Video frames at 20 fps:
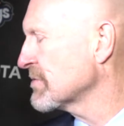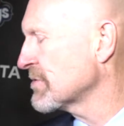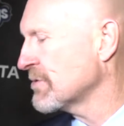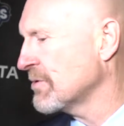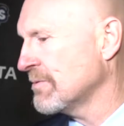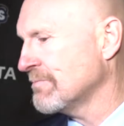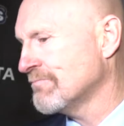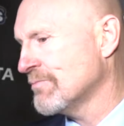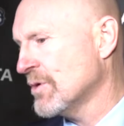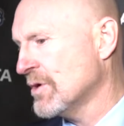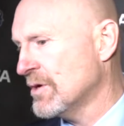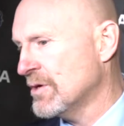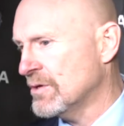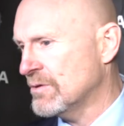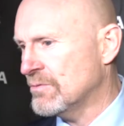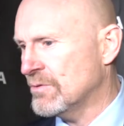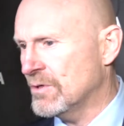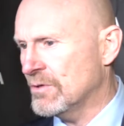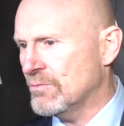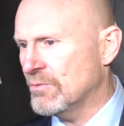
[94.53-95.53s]
So
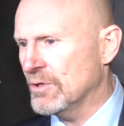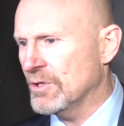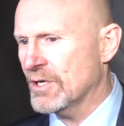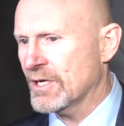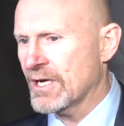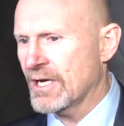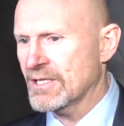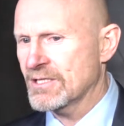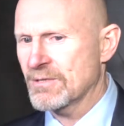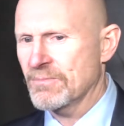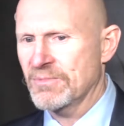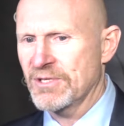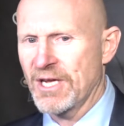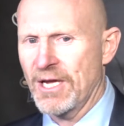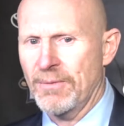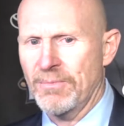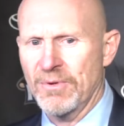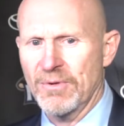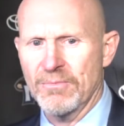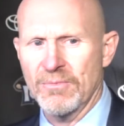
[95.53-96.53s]
we'll look at some
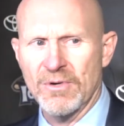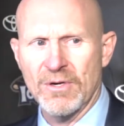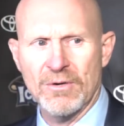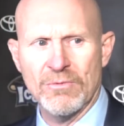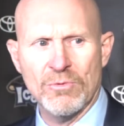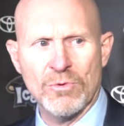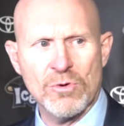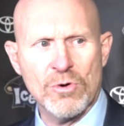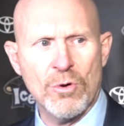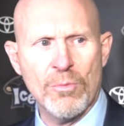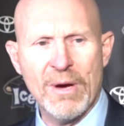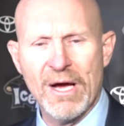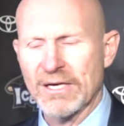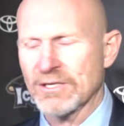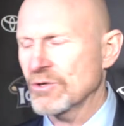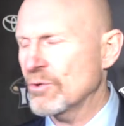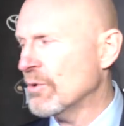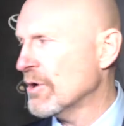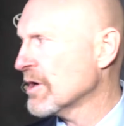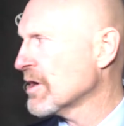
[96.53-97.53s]
tape and we'll go back
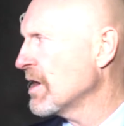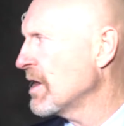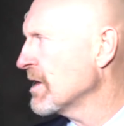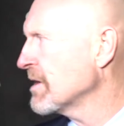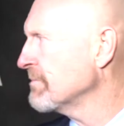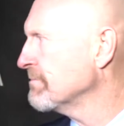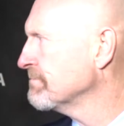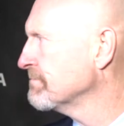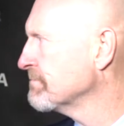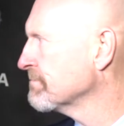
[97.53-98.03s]
to work on it.